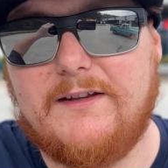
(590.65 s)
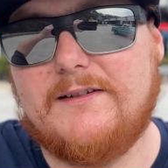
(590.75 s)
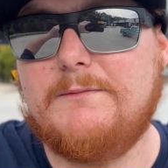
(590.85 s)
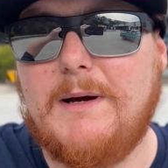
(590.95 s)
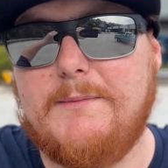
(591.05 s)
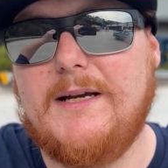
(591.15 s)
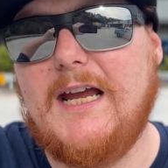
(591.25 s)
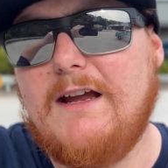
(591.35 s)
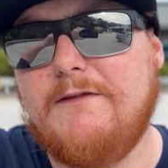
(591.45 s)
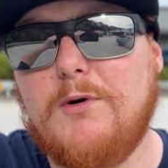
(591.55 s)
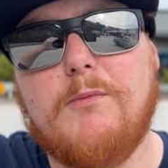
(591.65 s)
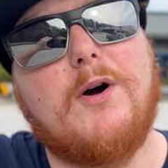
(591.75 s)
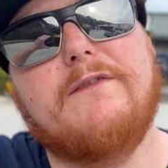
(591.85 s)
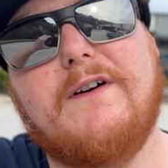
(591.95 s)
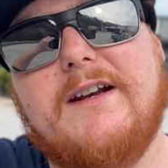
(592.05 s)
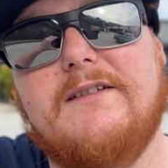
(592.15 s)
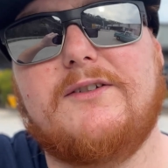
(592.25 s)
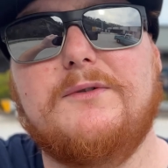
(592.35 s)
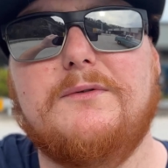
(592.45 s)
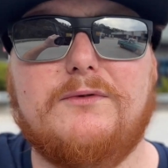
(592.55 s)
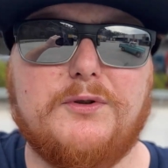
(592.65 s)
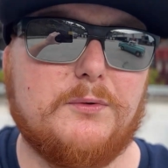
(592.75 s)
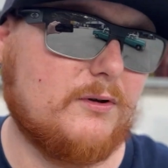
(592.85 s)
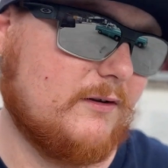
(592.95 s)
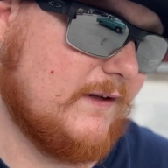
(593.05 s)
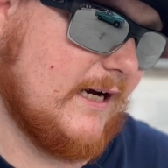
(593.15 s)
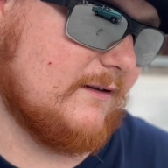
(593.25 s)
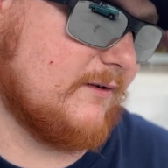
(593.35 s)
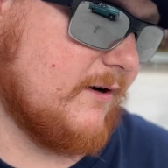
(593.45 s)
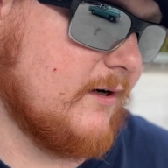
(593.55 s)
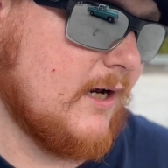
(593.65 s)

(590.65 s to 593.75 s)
This has made me even more motivated to do all of that. So